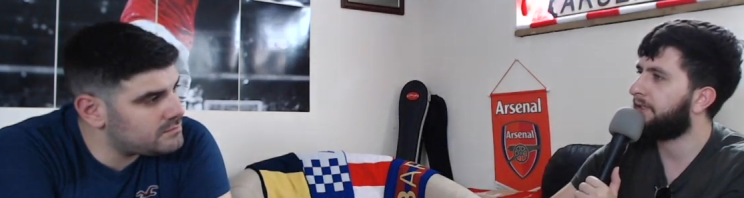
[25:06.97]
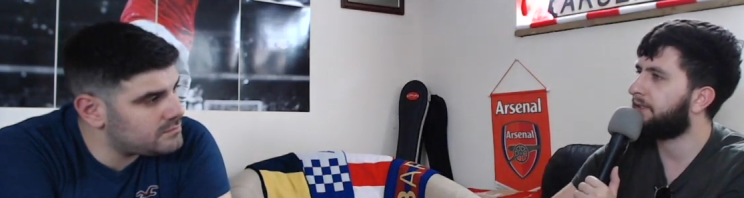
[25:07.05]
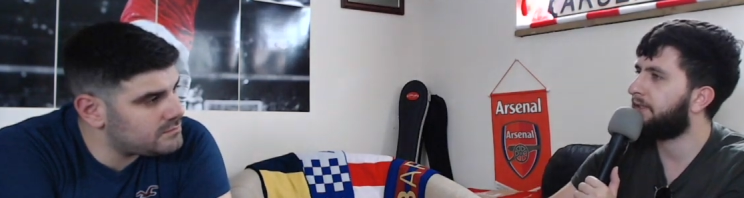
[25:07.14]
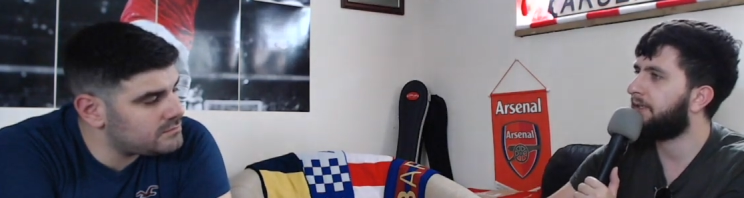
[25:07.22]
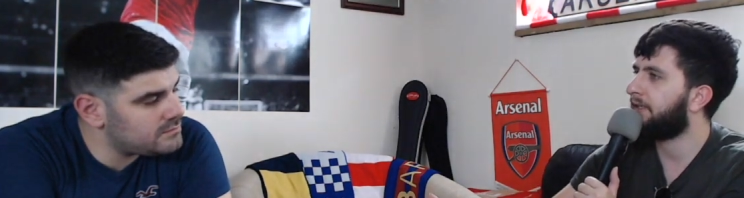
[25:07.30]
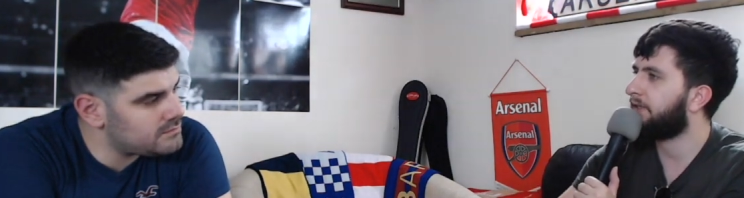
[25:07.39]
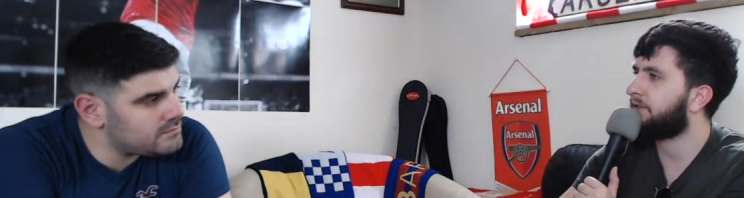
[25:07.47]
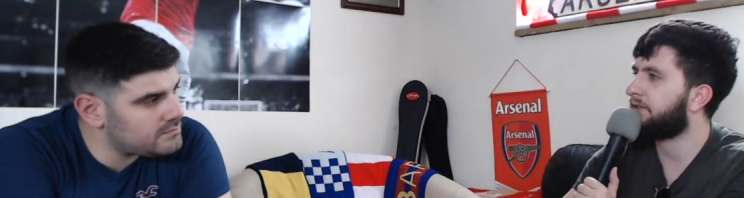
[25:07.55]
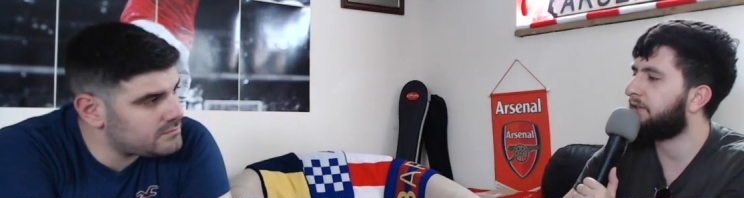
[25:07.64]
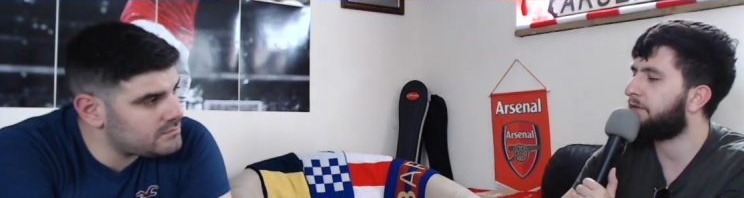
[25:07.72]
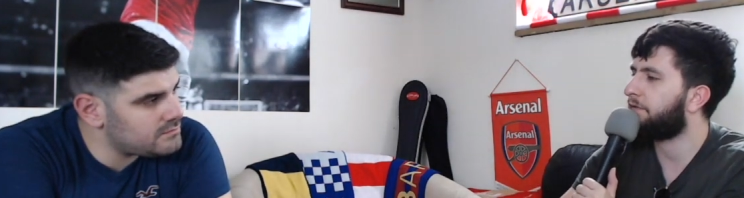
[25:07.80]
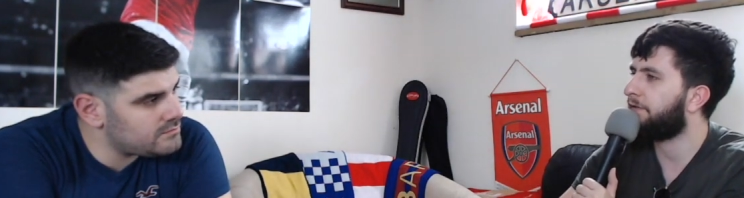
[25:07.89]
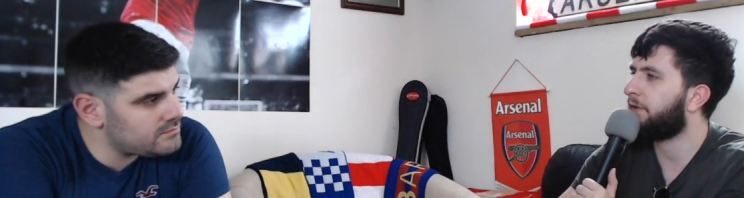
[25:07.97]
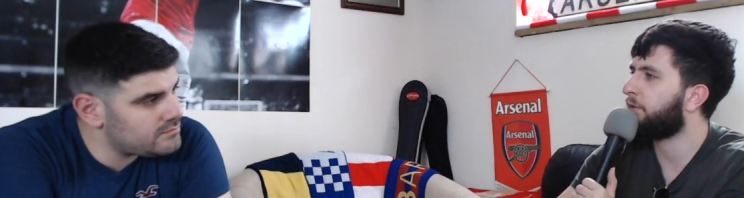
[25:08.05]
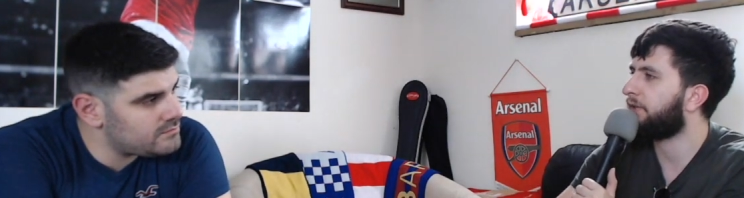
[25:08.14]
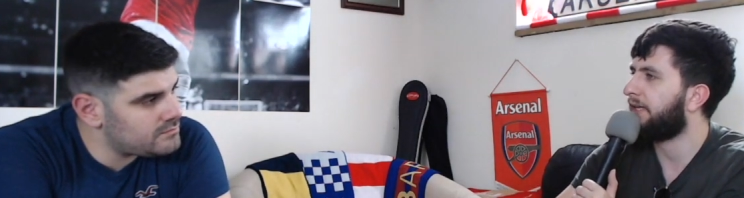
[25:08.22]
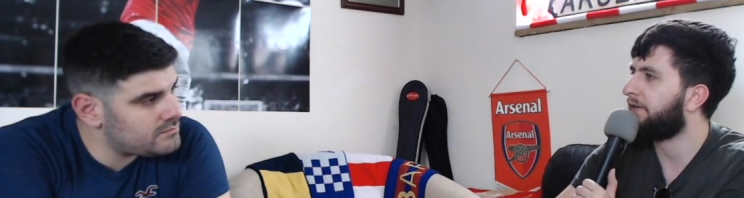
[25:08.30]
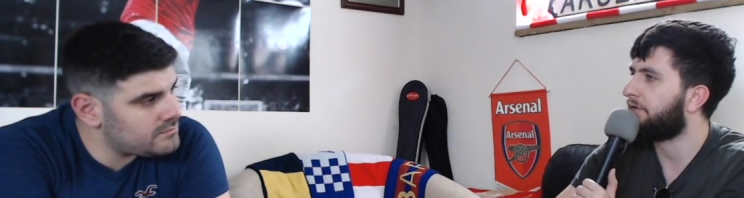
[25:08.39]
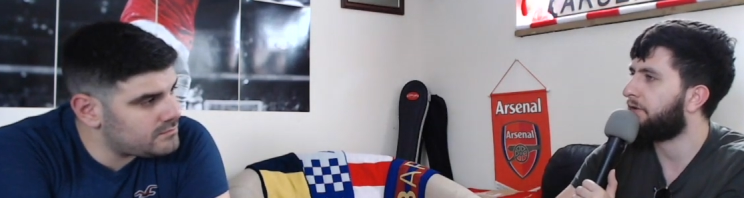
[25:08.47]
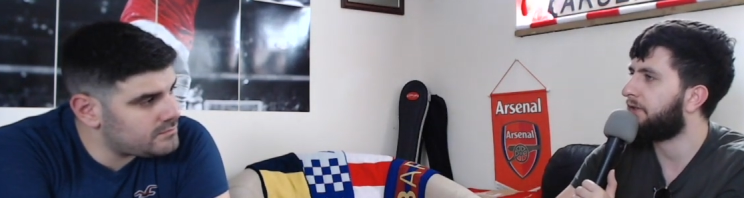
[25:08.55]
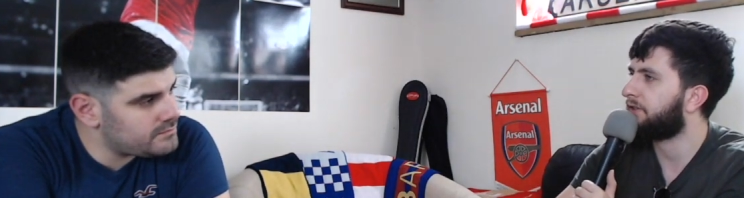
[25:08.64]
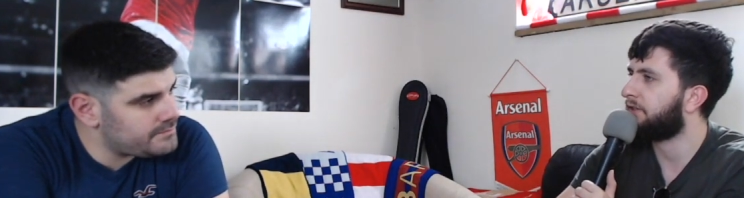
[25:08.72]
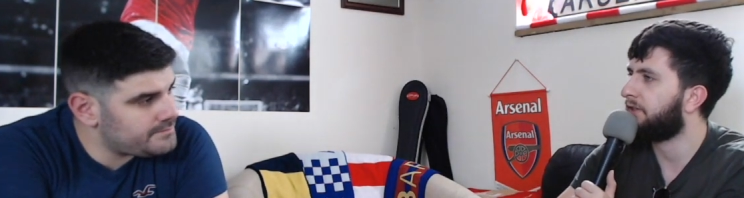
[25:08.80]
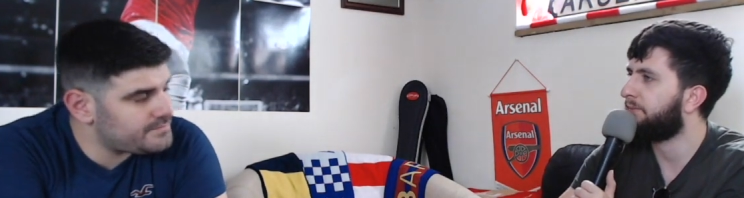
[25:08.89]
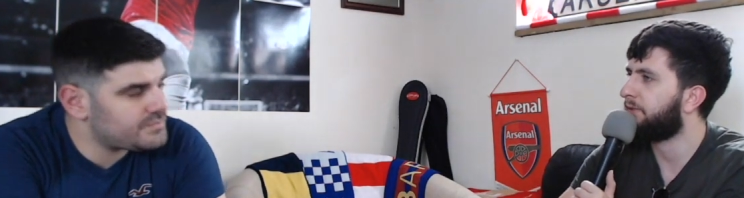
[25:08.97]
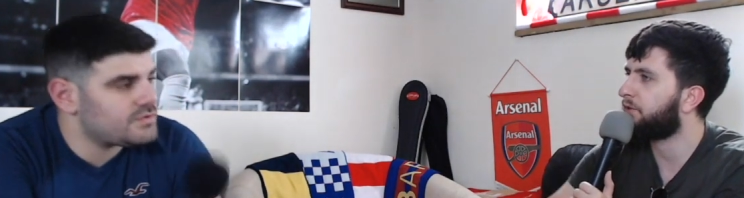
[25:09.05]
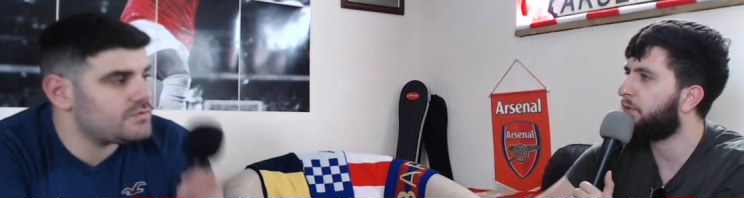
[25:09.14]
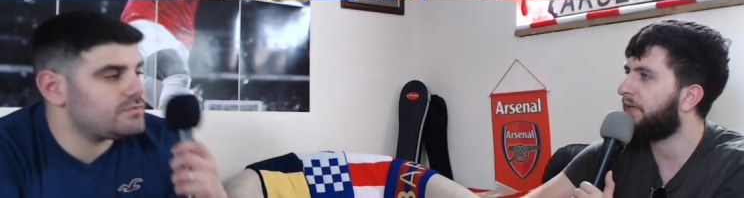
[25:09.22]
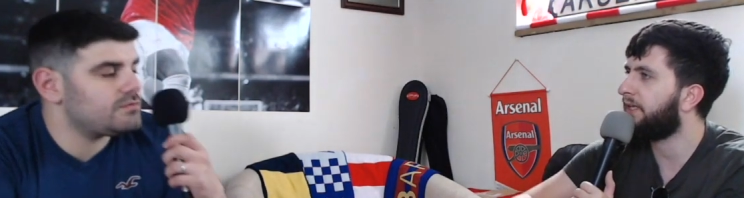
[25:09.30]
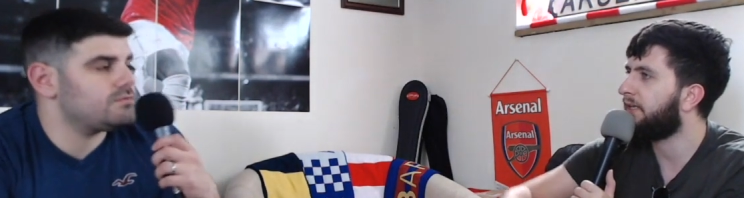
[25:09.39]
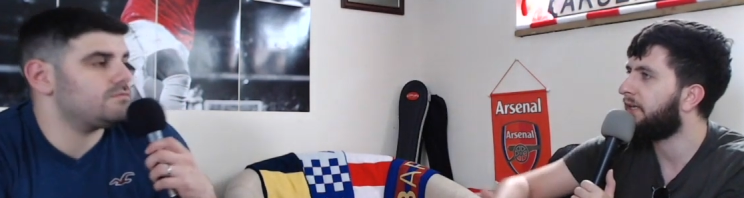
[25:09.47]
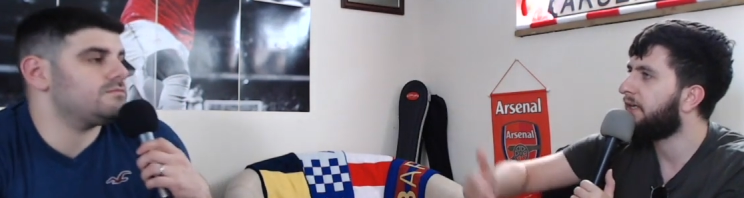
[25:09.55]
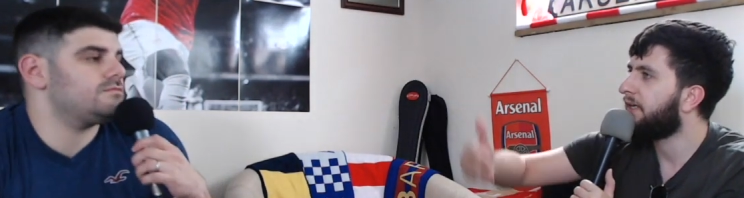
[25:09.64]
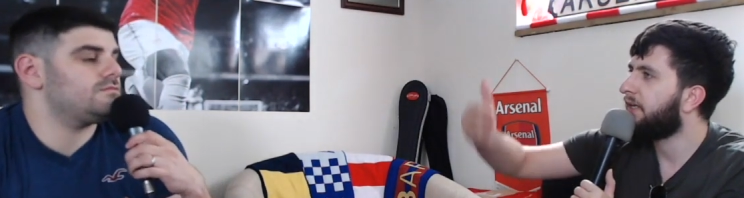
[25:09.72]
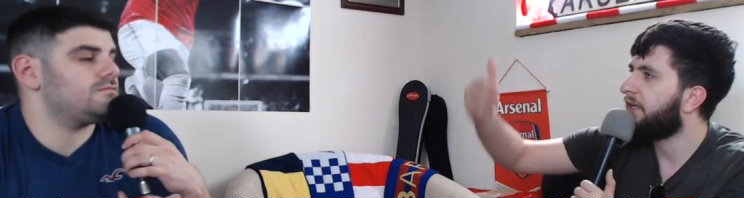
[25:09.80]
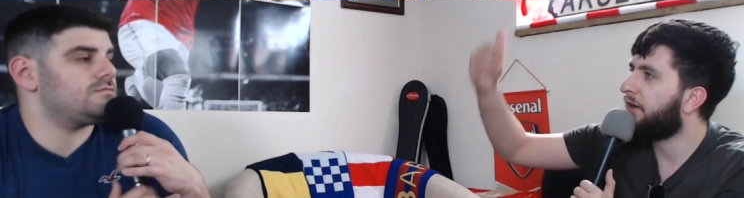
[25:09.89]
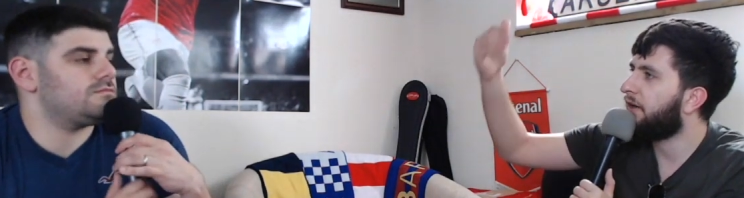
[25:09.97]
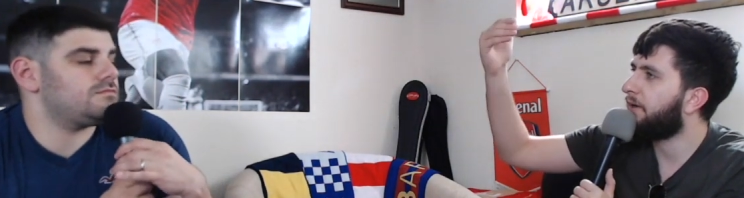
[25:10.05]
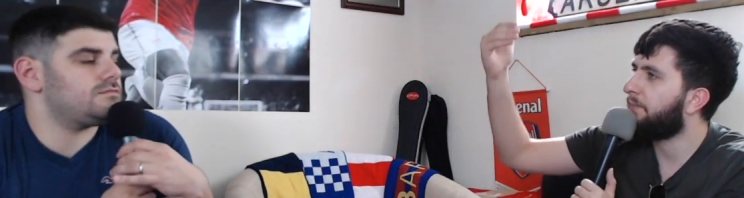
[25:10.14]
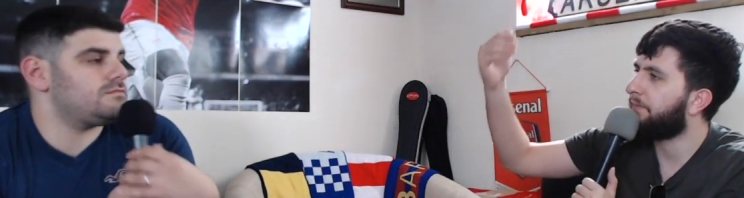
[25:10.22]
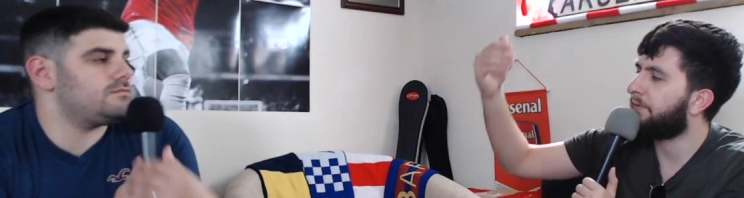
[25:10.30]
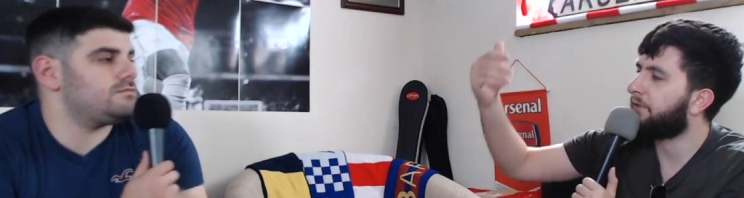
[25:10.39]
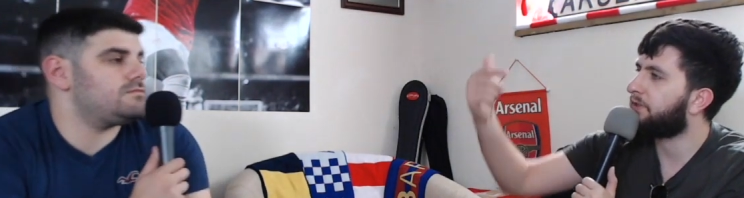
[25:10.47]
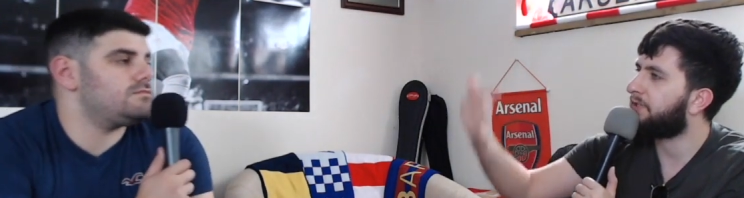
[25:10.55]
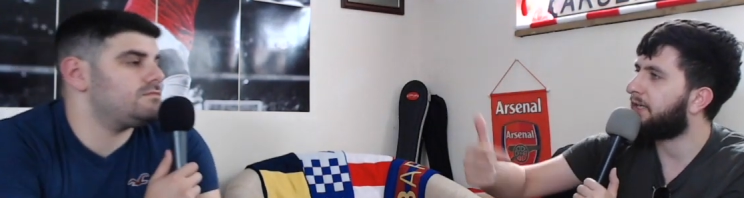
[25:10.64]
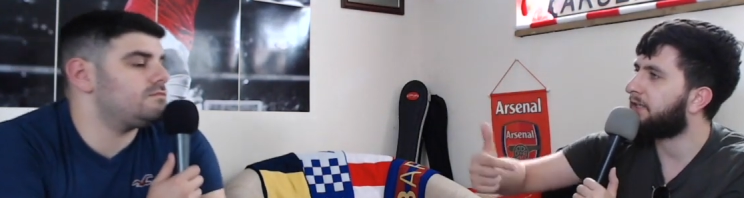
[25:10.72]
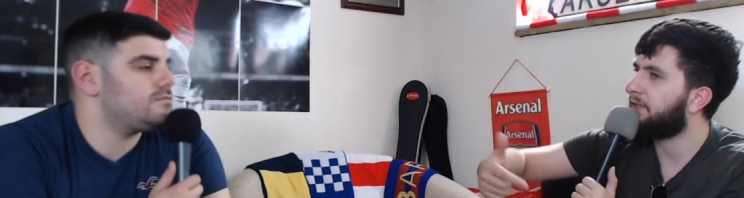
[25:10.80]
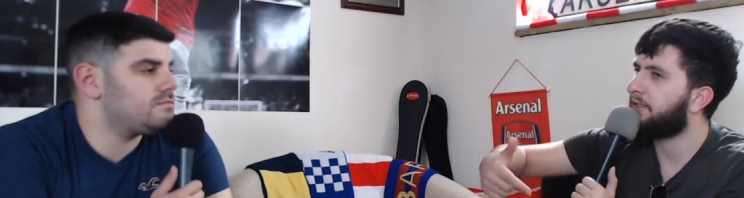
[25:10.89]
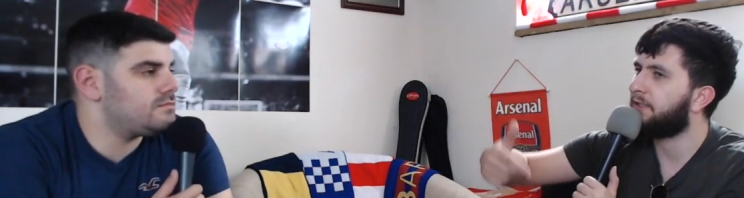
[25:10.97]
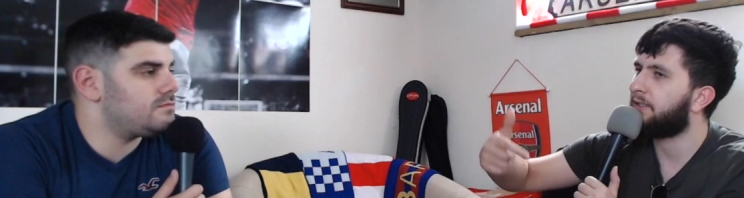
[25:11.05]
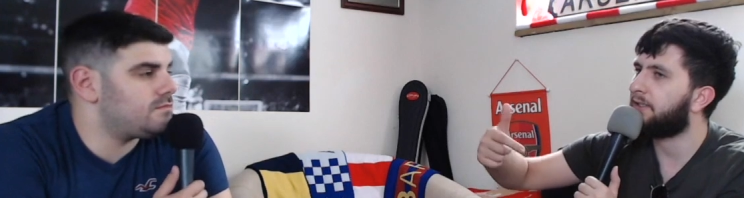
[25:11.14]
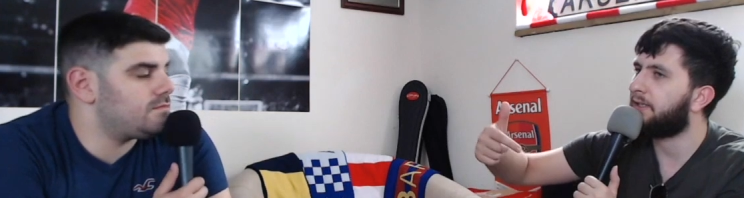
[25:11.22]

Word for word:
Speaker 1: It's an it's it's a field day for the rest of them between um, second